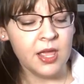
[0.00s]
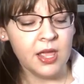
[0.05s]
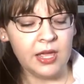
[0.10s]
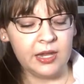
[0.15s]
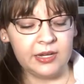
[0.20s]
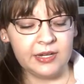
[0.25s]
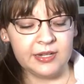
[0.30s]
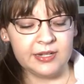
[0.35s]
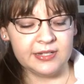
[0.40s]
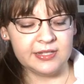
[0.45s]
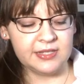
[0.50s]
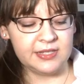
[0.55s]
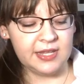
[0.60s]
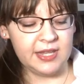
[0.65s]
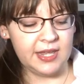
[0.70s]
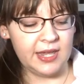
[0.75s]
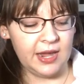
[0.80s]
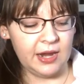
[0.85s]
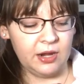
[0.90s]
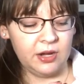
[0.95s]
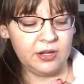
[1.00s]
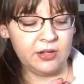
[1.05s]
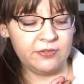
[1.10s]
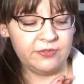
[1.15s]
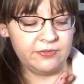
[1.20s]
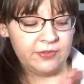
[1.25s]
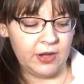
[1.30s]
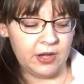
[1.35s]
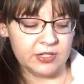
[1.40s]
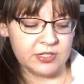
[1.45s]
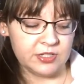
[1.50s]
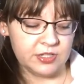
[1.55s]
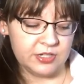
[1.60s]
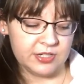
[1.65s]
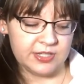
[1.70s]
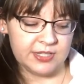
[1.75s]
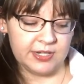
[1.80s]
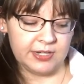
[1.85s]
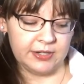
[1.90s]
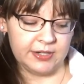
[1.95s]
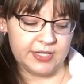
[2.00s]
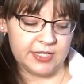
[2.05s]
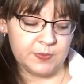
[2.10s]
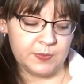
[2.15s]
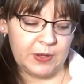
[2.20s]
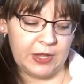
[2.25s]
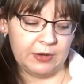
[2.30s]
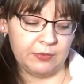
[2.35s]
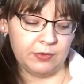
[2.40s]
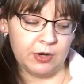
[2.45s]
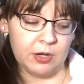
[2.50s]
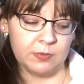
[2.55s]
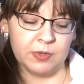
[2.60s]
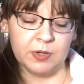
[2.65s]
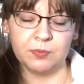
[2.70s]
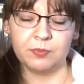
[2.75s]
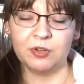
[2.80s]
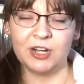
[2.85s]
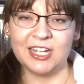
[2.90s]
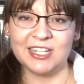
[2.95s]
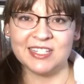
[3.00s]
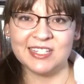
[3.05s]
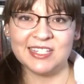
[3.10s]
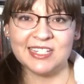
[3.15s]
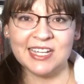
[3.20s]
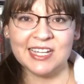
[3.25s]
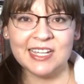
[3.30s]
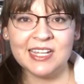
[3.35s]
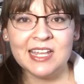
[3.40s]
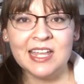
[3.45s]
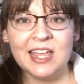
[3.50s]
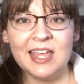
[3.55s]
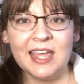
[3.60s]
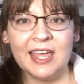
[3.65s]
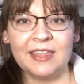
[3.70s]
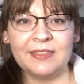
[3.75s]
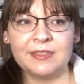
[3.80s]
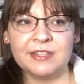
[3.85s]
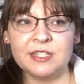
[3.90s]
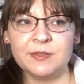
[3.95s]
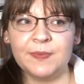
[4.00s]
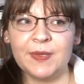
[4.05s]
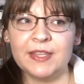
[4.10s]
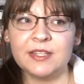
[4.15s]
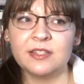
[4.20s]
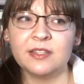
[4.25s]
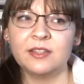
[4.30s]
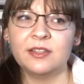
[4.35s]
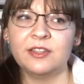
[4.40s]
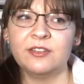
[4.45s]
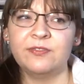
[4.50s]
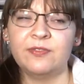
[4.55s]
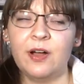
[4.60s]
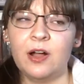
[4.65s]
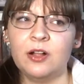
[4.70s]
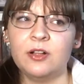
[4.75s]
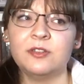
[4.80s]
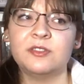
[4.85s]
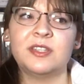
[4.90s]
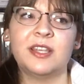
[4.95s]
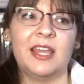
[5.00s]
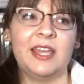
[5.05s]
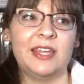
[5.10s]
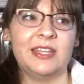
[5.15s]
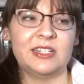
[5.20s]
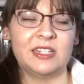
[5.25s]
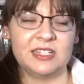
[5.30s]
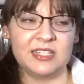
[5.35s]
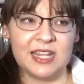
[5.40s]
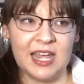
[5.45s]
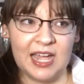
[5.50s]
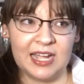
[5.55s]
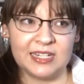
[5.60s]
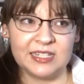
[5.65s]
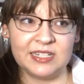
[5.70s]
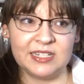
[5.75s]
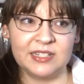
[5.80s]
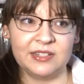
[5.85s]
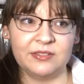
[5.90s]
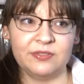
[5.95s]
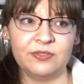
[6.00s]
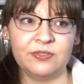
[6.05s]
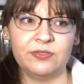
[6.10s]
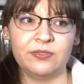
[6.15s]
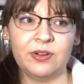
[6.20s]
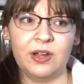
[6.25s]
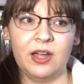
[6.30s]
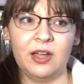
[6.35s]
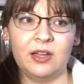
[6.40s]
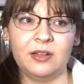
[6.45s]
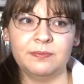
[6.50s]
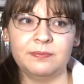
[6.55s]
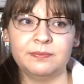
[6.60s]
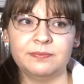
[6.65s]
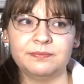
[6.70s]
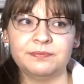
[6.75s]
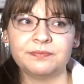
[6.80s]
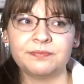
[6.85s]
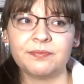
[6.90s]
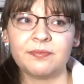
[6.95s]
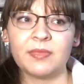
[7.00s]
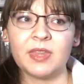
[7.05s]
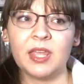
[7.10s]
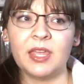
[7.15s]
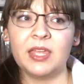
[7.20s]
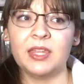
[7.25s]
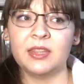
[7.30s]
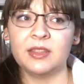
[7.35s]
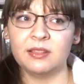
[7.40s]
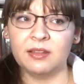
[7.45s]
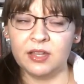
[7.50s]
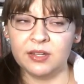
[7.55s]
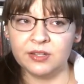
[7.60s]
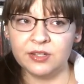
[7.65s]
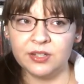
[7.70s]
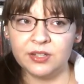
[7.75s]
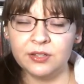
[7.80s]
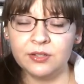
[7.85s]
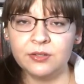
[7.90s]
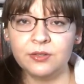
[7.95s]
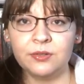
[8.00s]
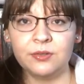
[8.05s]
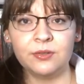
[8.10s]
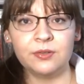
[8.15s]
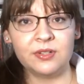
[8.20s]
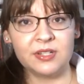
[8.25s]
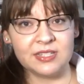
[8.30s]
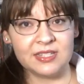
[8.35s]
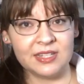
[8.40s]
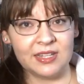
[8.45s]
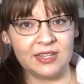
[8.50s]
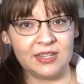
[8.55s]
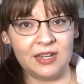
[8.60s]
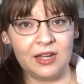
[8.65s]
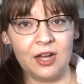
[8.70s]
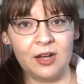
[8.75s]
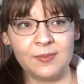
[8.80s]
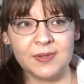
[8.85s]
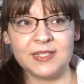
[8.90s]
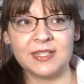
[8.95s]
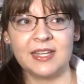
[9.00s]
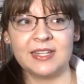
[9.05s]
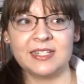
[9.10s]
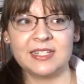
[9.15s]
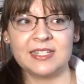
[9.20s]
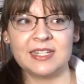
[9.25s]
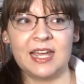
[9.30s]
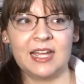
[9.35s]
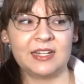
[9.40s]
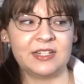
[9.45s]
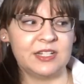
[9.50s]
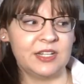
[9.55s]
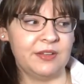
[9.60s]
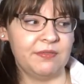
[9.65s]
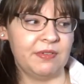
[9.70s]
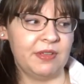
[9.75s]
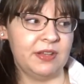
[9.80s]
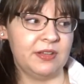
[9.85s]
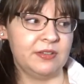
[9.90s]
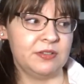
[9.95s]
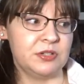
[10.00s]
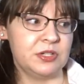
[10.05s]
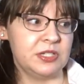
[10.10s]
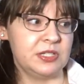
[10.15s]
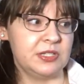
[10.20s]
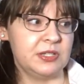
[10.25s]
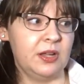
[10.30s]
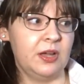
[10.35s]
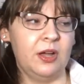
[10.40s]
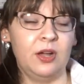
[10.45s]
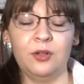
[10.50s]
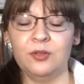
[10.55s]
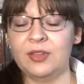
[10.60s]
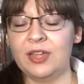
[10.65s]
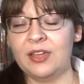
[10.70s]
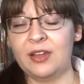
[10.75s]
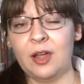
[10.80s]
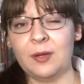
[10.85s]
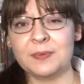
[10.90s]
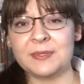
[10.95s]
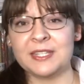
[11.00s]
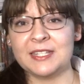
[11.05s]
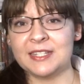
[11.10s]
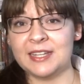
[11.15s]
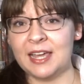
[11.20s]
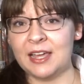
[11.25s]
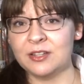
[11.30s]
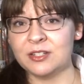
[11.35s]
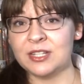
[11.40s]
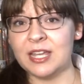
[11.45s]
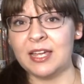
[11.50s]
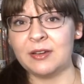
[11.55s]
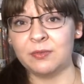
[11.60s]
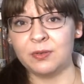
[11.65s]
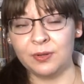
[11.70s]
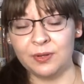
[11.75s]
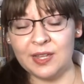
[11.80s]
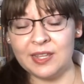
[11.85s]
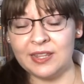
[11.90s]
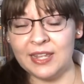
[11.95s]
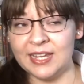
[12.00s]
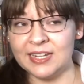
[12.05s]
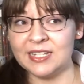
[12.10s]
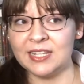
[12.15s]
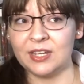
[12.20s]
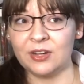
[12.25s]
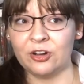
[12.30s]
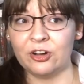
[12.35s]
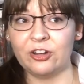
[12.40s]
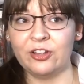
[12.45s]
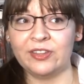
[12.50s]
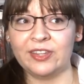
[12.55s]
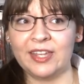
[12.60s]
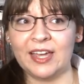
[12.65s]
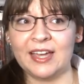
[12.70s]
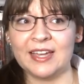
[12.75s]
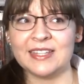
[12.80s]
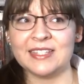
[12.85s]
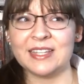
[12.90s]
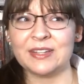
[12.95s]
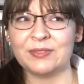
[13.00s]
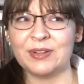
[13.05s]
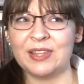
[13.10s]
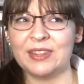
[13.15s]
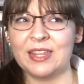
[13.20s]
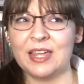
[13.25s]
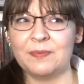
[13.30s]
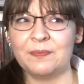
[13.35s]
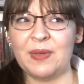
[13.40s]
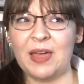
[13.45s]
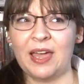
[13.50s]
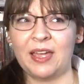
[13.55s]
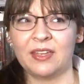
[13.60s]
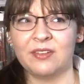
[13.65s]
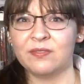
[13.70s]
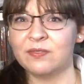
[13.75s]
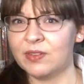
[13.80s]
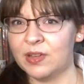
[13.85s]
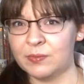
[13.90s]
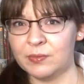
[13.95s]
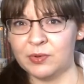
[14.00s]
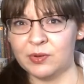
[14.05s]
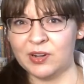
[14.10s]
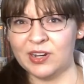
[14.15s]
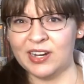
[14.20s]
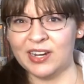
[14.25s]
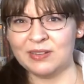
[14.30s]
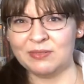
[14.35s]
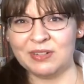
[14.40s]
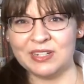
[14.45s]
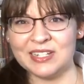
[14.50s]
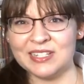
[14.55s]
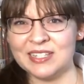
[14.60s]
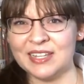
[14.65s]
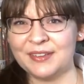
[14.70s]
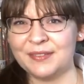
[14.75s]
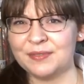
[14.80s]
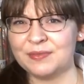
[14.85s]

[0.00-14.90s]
And it is the Erica Foster series by Robert Bryndza. And this basically follows a detective from in London who is a homicide detective and just all that ups and downs. I really like The Girl in the Ice. I read that back in February, I want to say of